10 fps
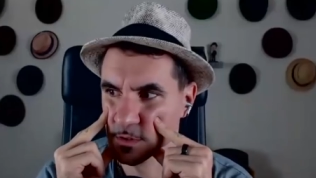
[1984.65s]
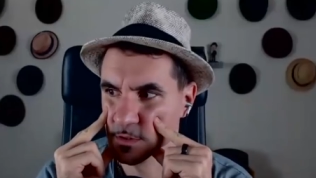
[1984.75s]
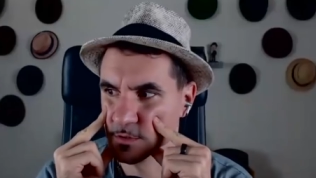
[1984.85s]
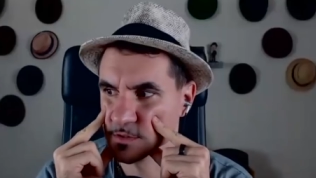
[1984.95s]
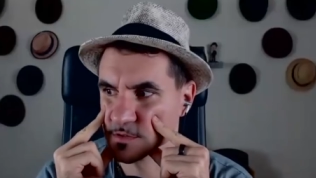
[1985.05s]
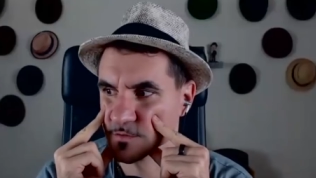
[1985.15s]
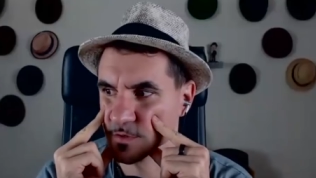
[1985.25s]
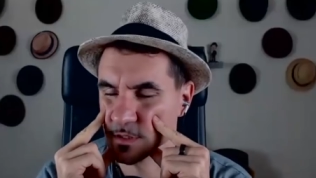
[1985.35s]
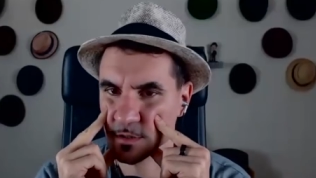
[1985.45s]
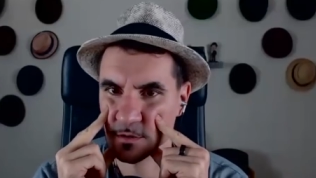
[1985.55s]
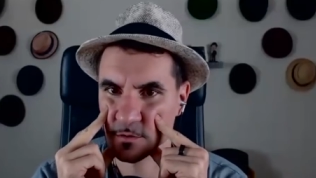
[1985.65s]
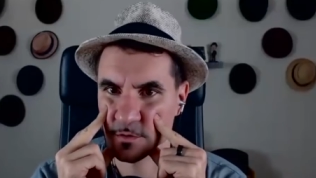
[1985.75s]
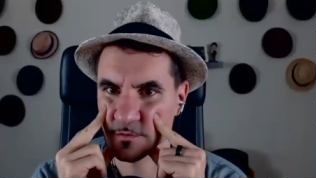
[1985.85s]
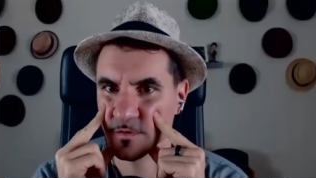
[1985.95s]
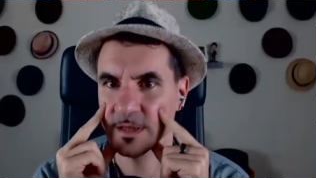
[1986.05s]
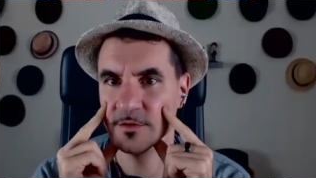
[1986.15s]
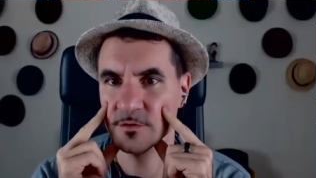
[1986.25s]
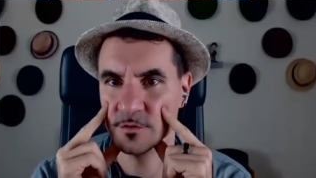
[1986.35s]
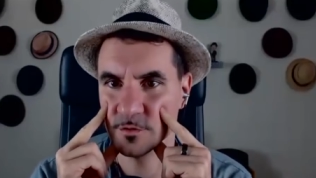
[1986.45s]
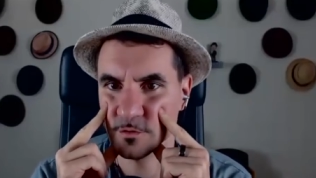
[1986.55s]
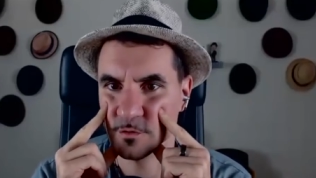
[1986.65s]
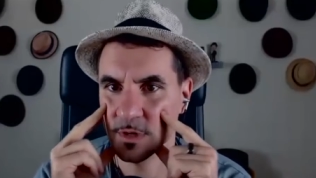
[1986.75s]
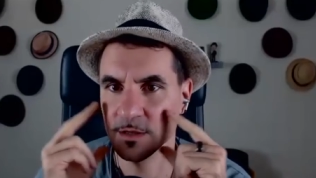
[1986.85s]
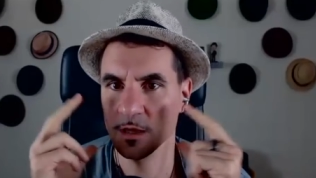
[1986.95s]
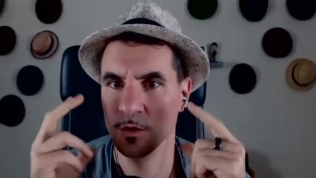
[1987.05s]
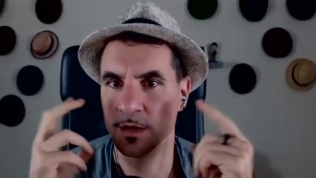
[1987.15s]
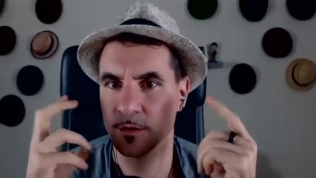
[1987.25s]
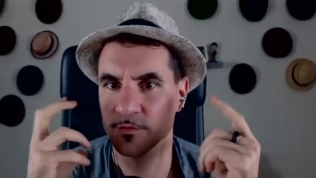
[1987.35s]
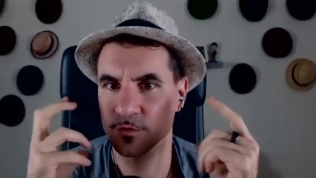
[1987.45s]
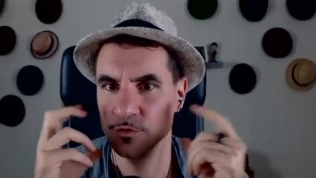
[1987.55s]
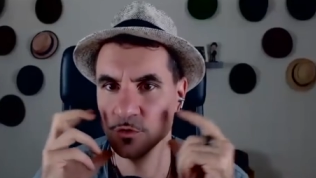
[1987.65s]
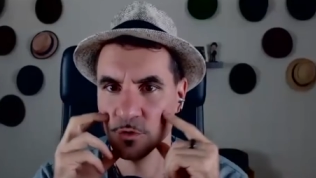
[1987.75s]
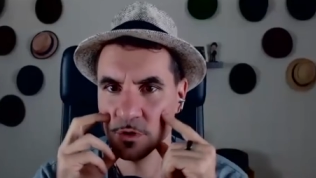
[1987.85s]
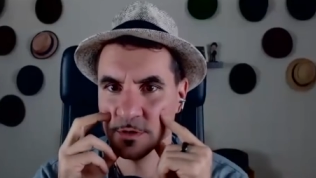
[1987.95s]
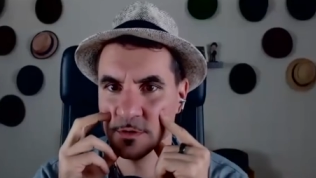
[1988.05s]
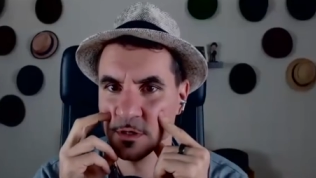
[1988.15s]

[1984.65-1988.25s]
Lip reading: the sphere or the flat earth, or however you call it?